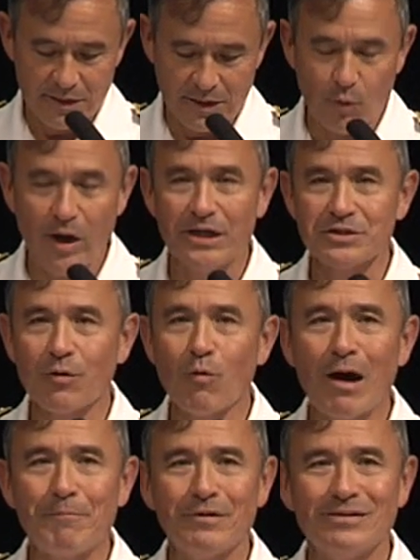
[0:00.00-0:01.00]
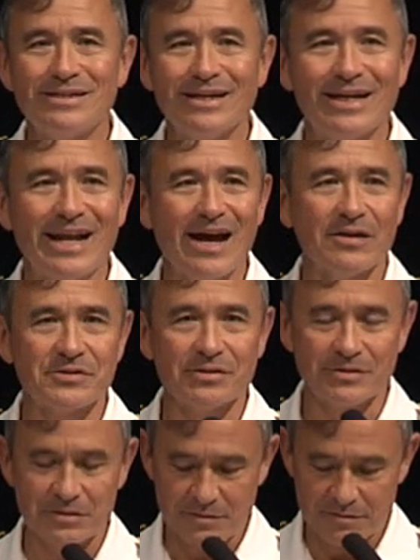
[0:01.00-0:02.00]
It weighs a whopping 10
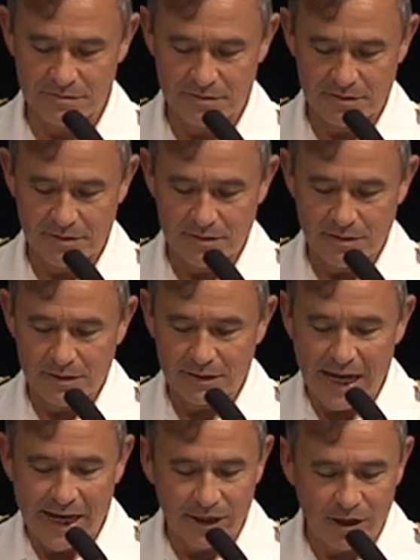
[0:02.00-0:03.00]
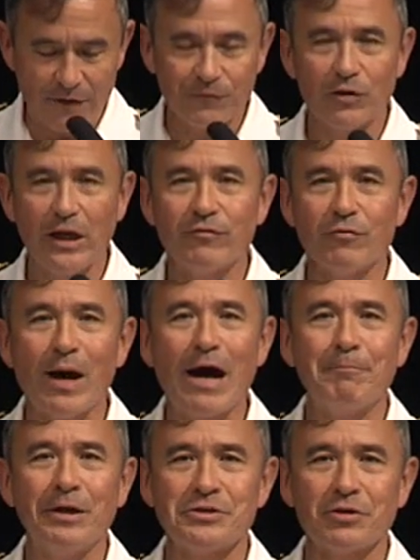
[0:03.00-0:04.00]
ounces light enough that even my
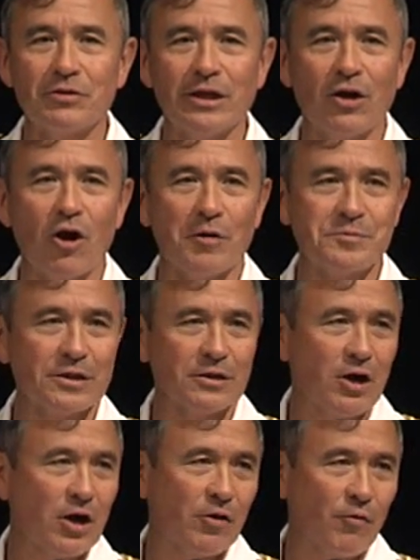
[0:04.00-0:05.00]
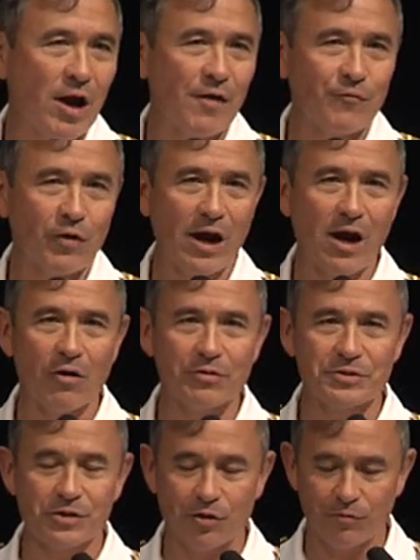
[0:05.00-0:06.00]
pencil thin arms can carry it around for an hour or
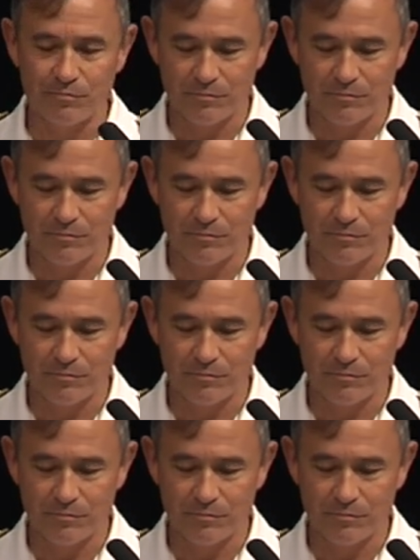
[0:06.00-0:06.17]
so.